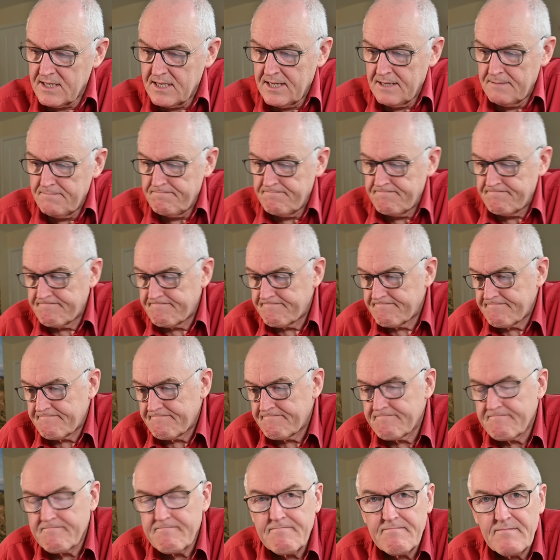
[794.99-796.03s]
Um,
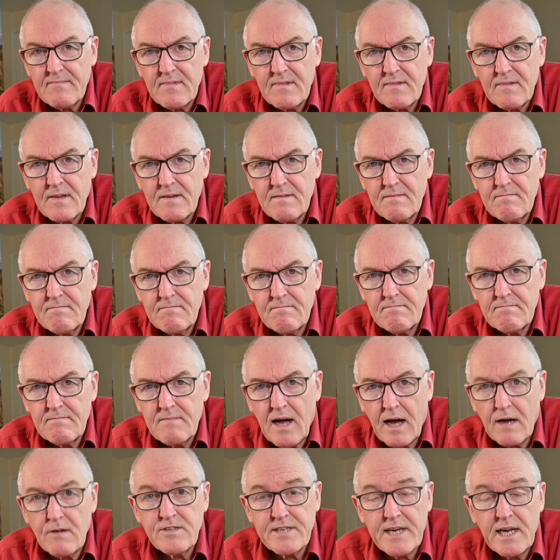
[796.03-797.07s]

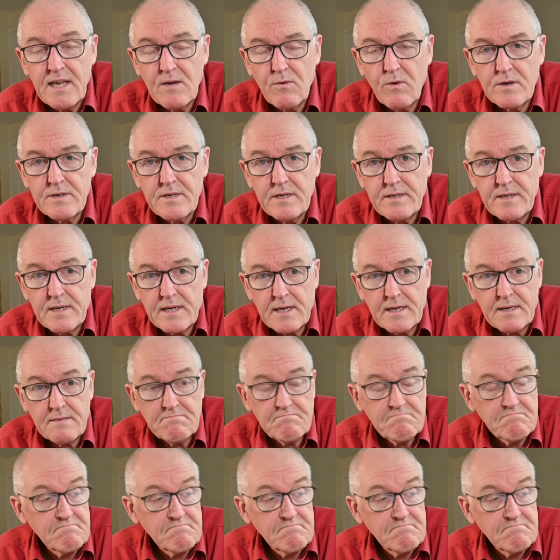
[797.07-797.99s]
I'll tell you what to think